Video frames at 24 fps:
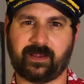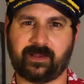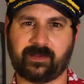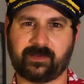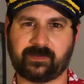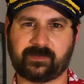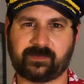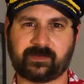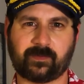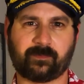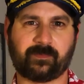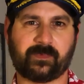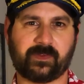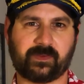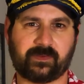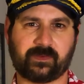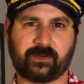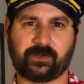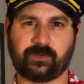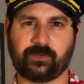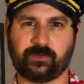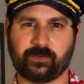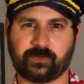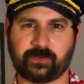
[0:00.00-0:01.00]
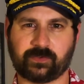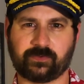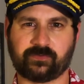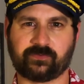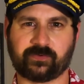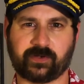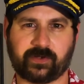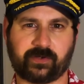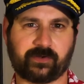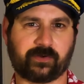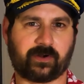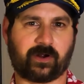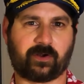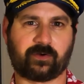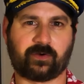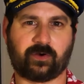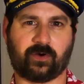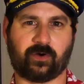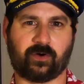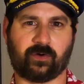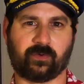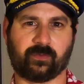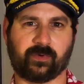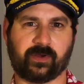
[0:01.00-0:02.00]
something that you can drink your
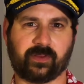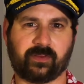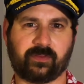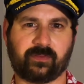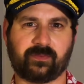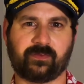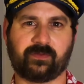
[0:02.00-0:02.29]
alcohol with.